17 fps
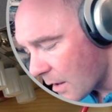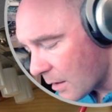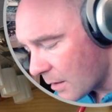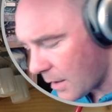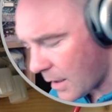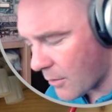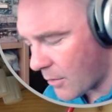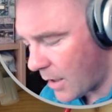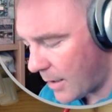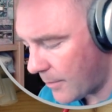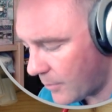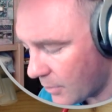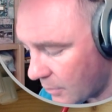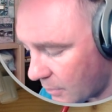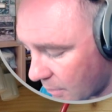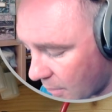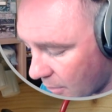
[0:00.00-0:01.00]
Now, I'm
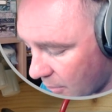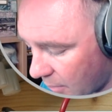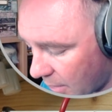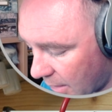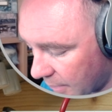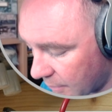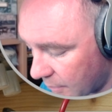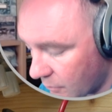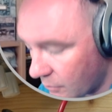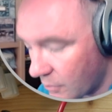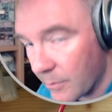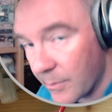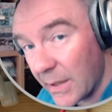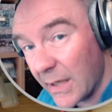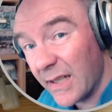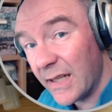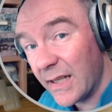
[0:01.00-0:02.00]
going to go and do
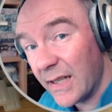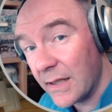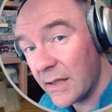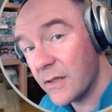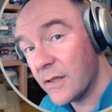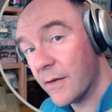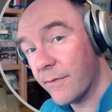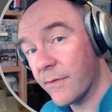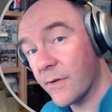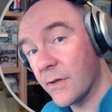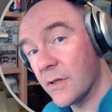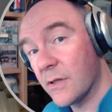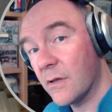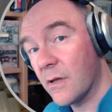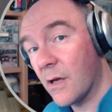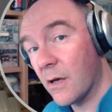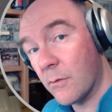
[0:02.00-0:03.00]
something a little different
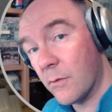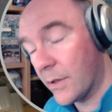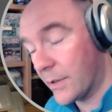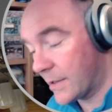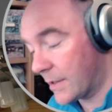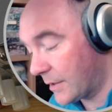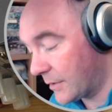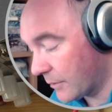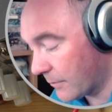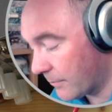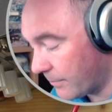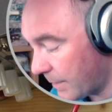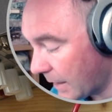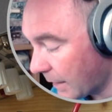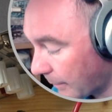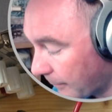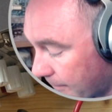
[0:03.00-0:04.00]
on quantiser B.